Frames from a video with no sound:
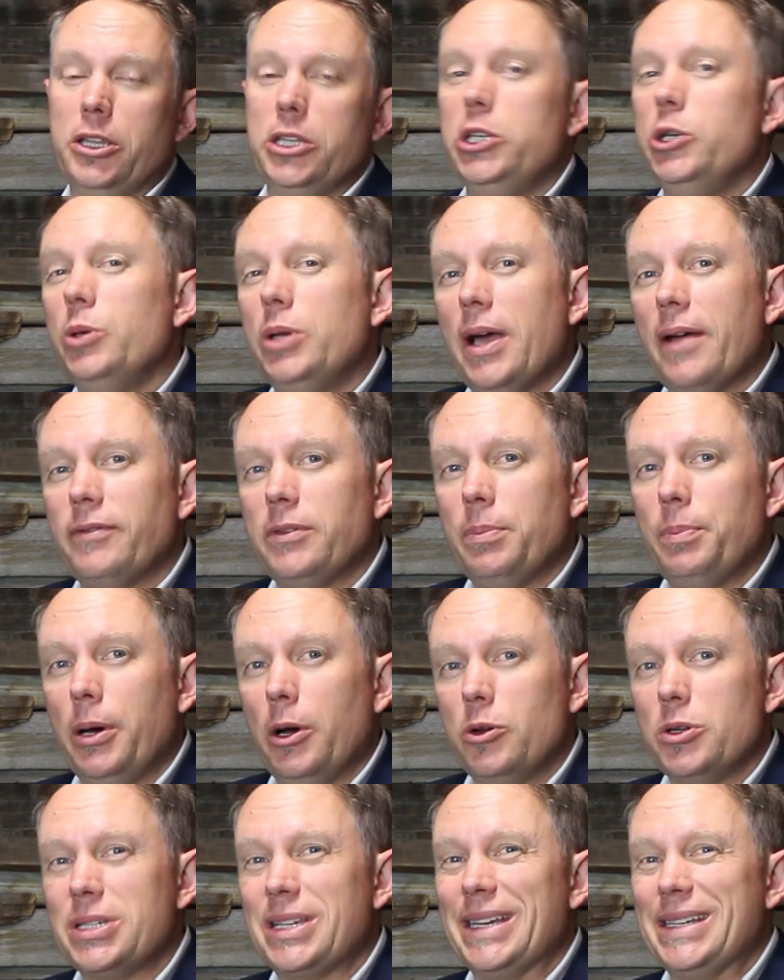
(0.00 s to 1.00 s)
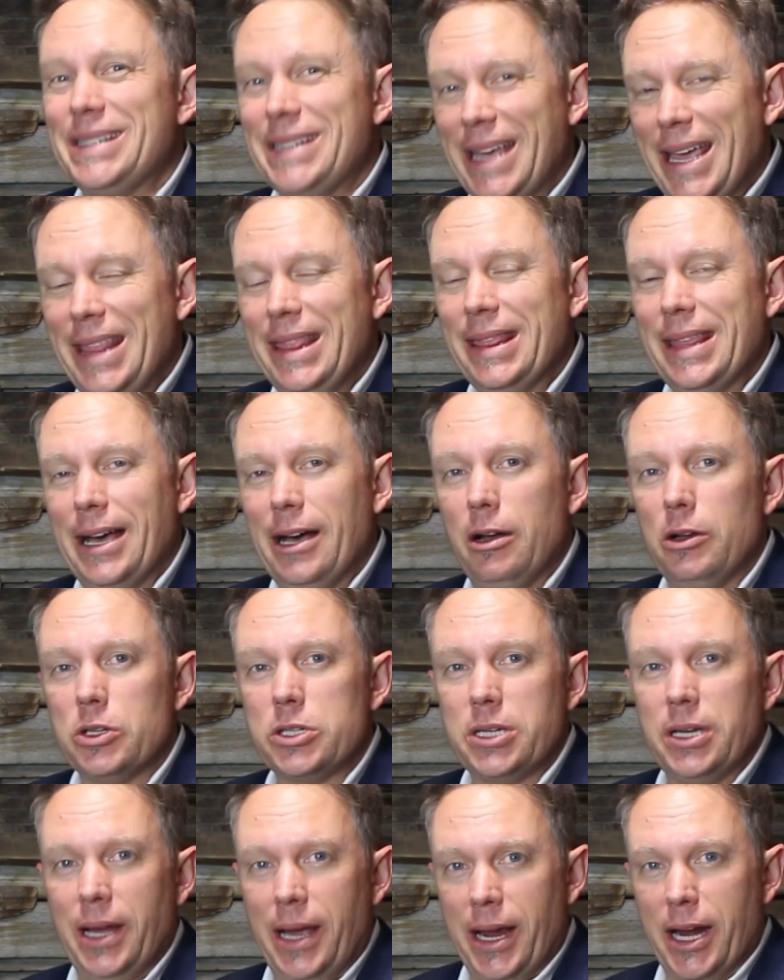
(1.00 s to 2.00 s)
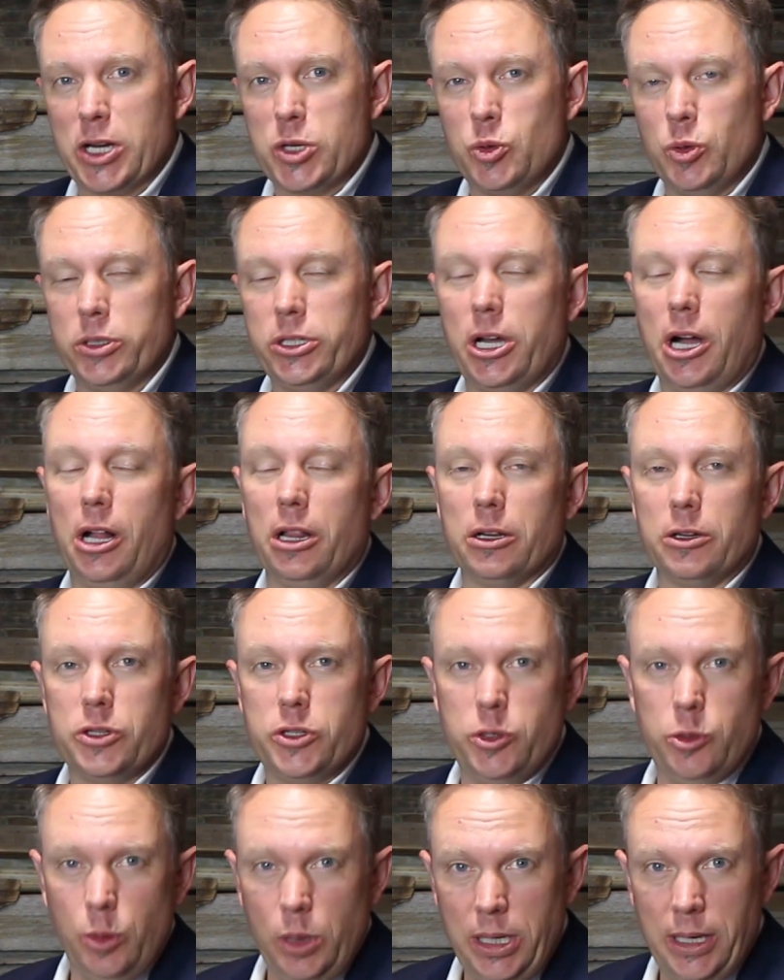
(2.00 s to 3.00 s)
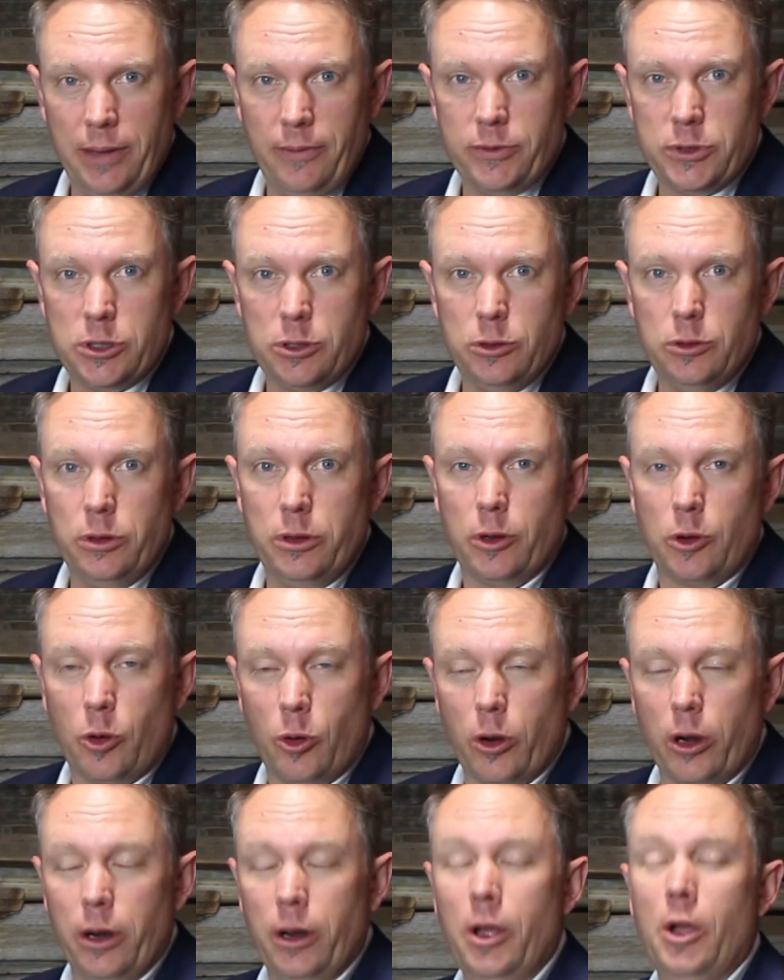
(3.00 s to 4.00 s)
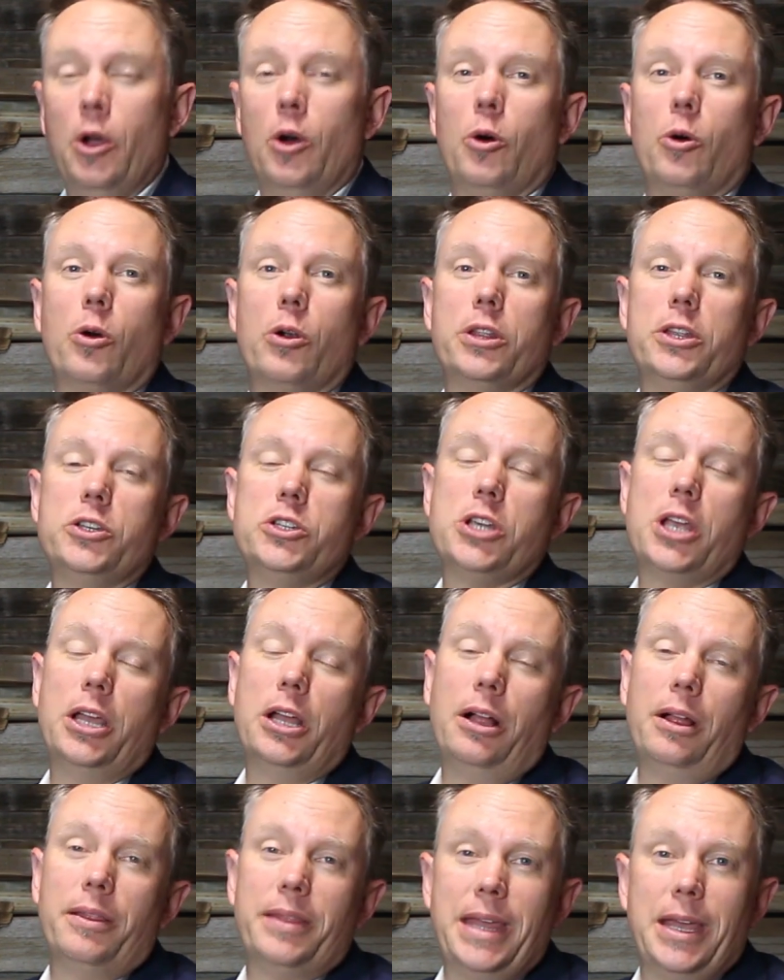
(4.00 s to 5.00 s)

You'd have to post 10,000 actual dollars you give to the court or the jail.